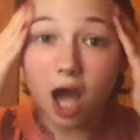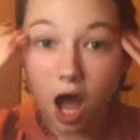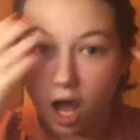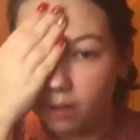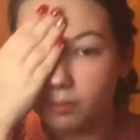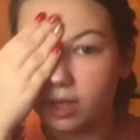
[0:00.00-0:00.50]

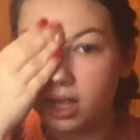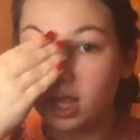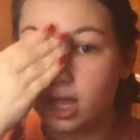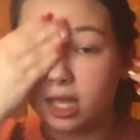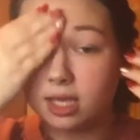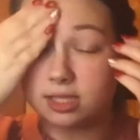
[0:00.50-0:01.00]
up
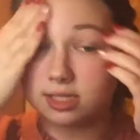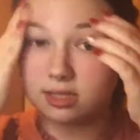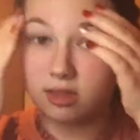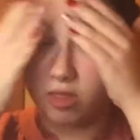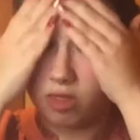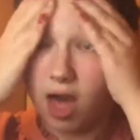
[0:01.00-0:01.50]
is
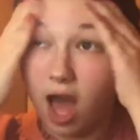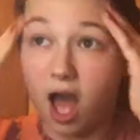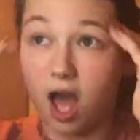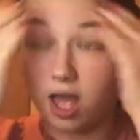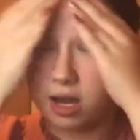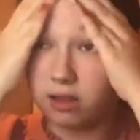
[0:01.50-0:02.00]

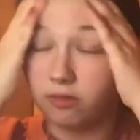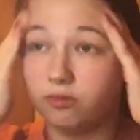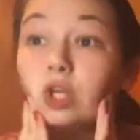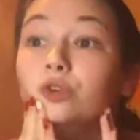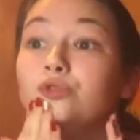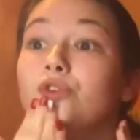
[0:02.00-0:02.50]
that if
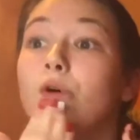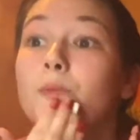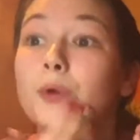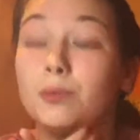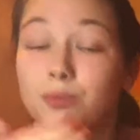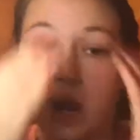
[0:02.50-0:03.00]
you don't
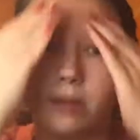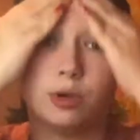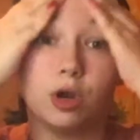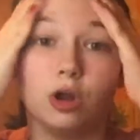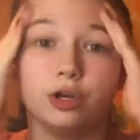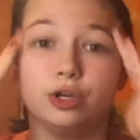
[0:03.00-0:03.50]
put
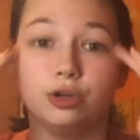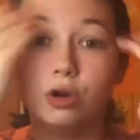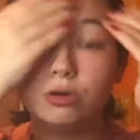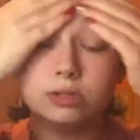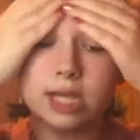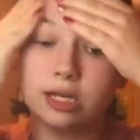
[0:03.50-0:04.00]
primer on your
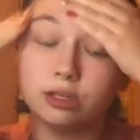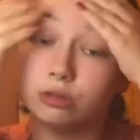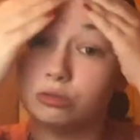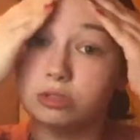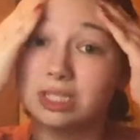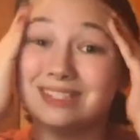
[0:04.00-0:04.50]
nose and you
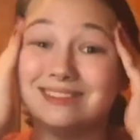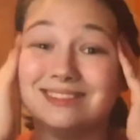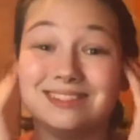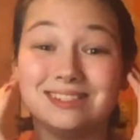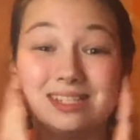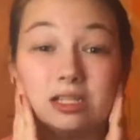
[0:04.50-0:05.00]
use
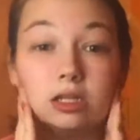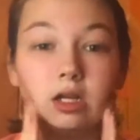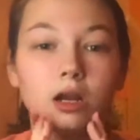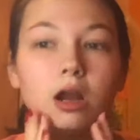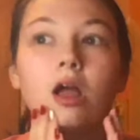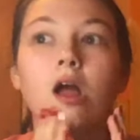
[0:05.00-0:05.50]

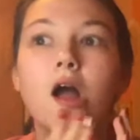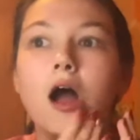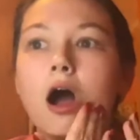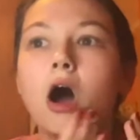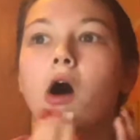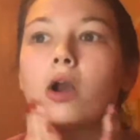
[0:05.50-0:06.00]
concealer
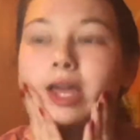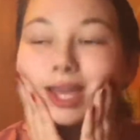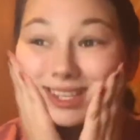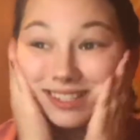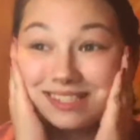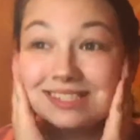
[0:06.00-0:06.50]
on it
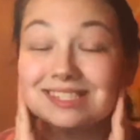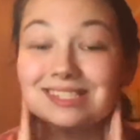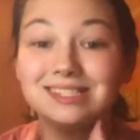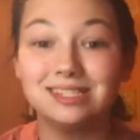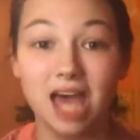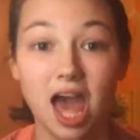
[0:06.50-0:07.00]

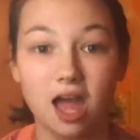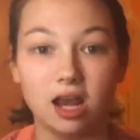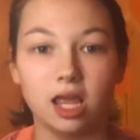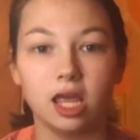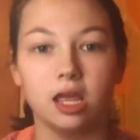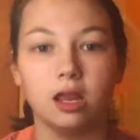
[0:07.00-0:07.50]
instead,
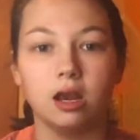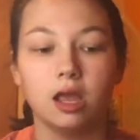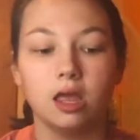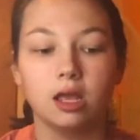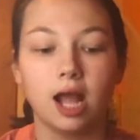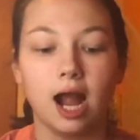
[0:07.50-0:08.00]
it
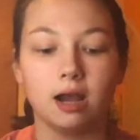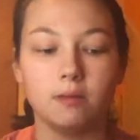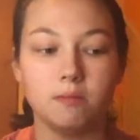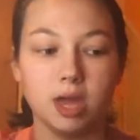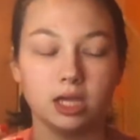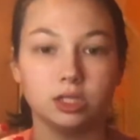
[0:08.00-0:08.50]
kind of
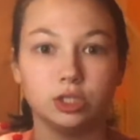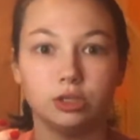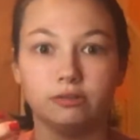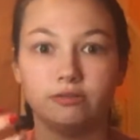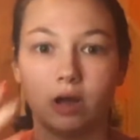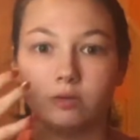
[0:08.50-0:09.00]
makes
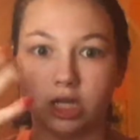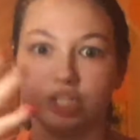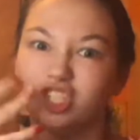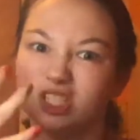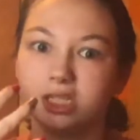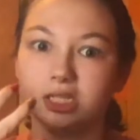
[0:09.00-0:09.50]
your
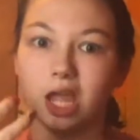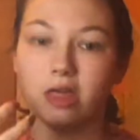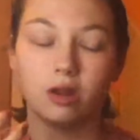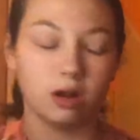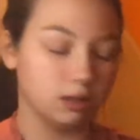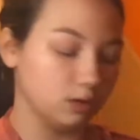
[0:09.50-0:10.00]
foundation stay
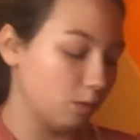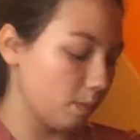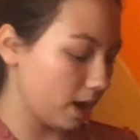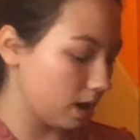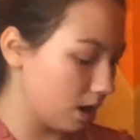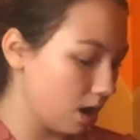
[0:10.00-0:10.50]
there a little
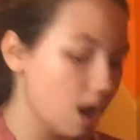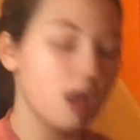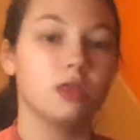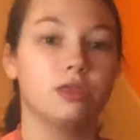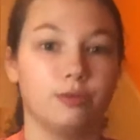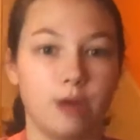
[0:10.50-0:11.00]
better
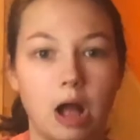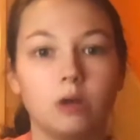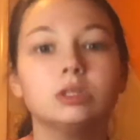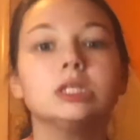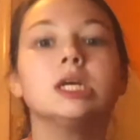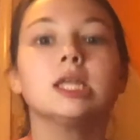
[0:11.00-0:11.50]

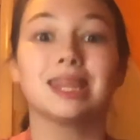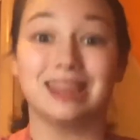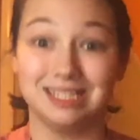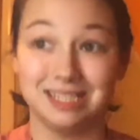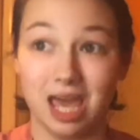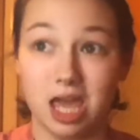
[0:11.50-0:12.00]
throughout
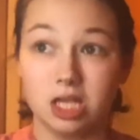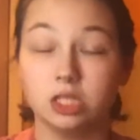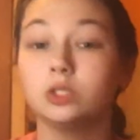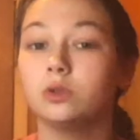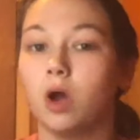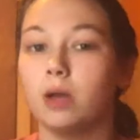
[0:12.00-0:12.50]
the day.
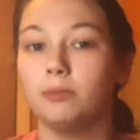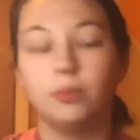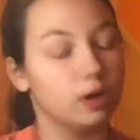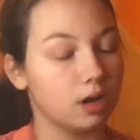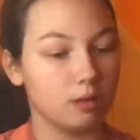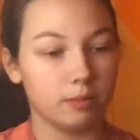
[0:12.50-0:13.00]
So I
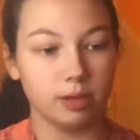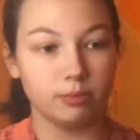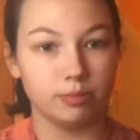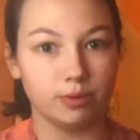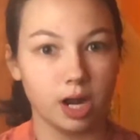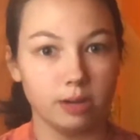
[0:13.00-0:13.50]
put on my
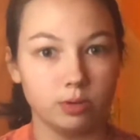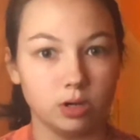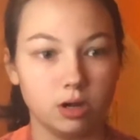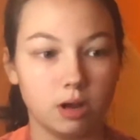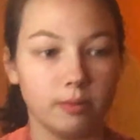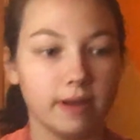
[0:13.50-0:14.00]

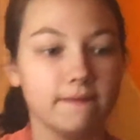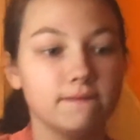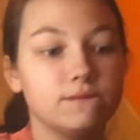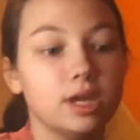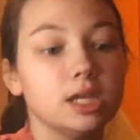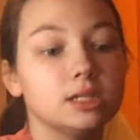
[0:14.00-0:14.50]
primer on my
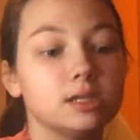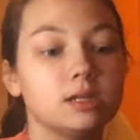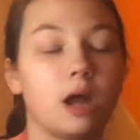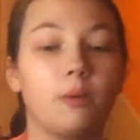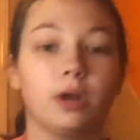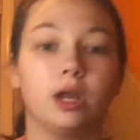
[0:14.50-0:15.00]
face, and
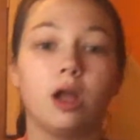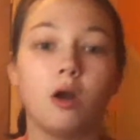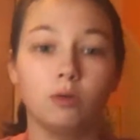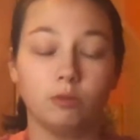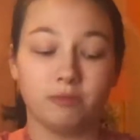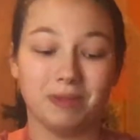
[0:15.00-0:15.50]
now we're gonna go
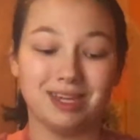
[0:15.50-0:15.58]
in with my